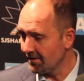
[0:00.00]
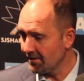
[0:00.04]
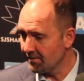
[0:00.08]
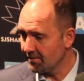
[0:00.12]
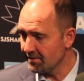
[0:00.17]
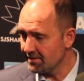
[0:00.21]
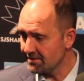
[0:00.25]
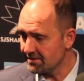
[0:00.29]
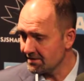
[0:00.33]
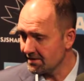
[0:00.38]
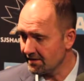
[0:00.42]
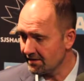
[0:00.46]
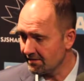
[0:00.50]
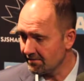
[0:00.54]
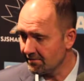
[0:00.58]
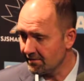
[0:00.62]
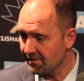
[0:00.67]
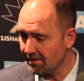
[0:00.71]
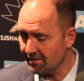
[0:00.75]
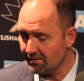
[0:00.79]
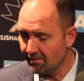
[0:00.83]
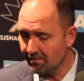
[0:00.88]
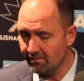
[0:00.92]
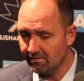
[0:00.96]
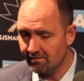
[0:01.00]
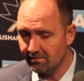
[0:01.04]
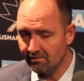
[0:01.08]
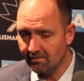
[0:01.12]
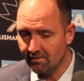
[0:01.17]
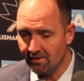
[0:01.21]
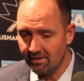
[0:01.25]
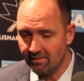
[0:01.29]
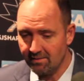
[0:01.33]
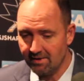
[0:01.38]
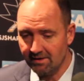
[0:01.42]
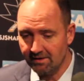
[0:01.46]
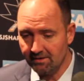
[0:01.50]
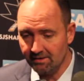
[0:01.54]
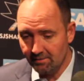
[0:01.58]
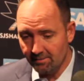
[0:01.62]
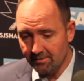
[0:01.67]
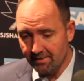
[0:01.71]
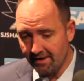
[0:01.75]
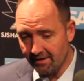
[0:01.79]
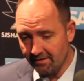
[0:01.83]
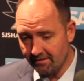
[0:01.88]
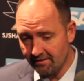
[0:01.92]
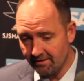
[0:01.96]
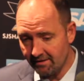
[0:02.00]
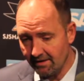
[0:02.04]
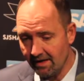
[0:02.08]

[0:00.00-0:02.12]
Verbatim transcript: You always you know want to be a little better.